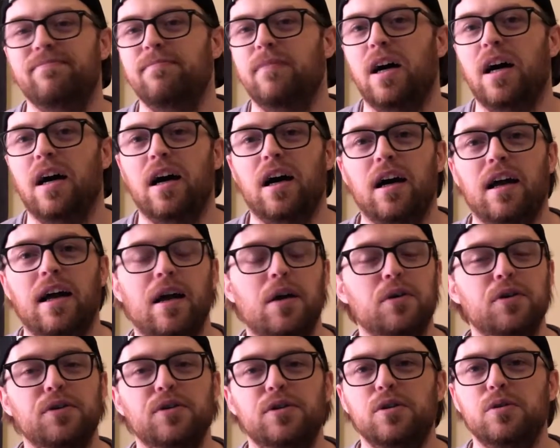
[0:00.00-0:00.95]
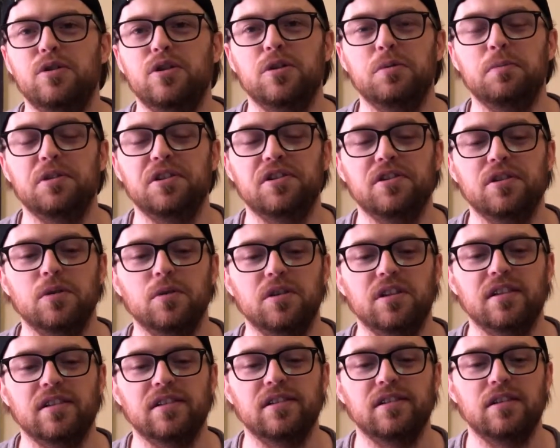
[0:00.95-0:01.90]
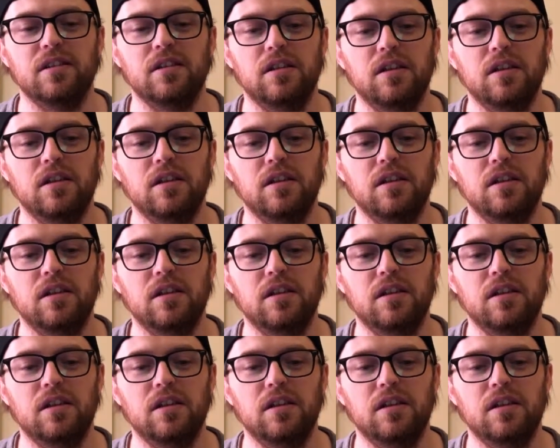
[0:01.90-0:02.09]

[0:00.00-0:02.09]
How do YouTubers do this?